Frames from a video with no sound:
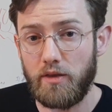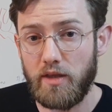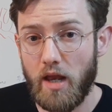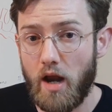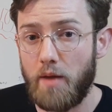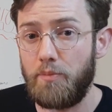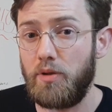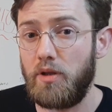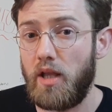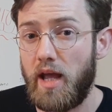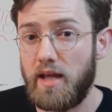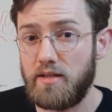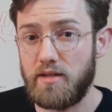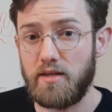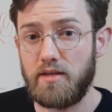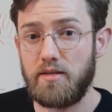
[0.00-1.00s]
then I
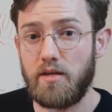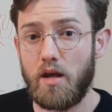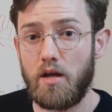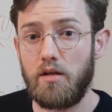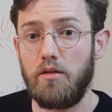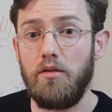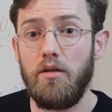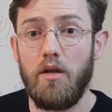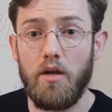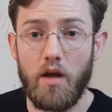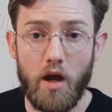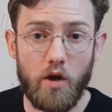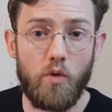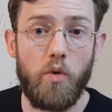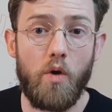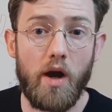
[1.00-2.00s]
plan to sell
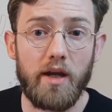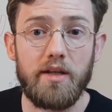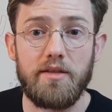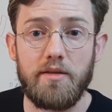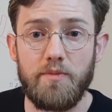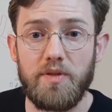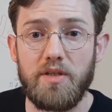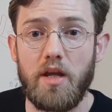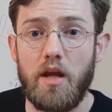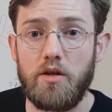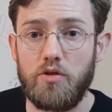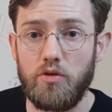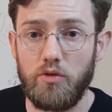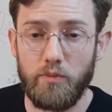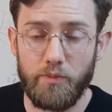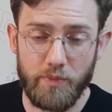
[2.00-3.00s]
quite a
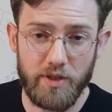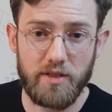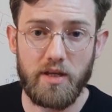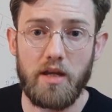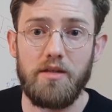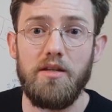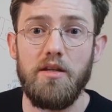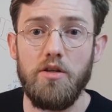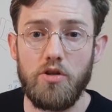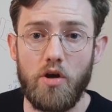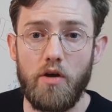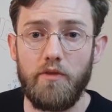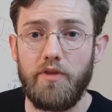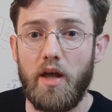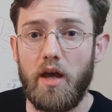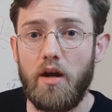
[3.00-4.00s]
substantial percentage
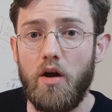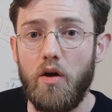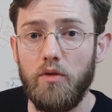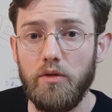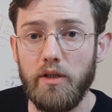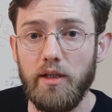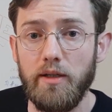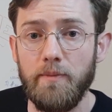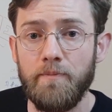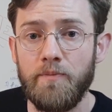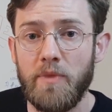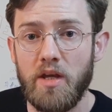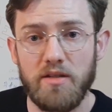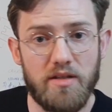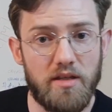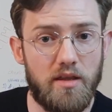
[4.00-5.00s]
of that holding
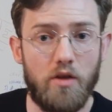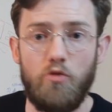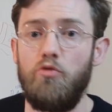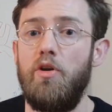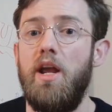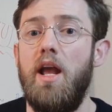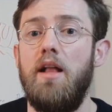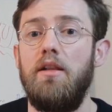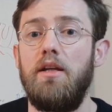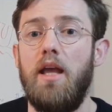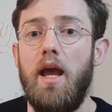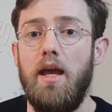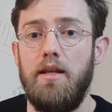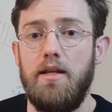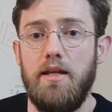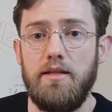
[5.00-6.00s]
to then
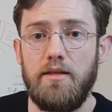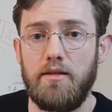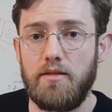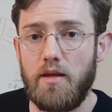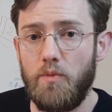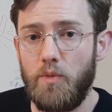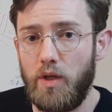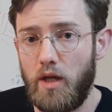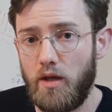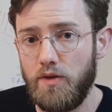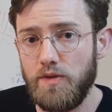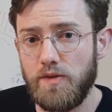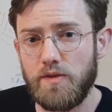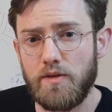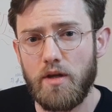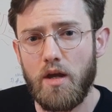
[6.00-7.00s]
reallocate into something
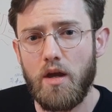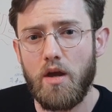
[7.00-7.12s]
else.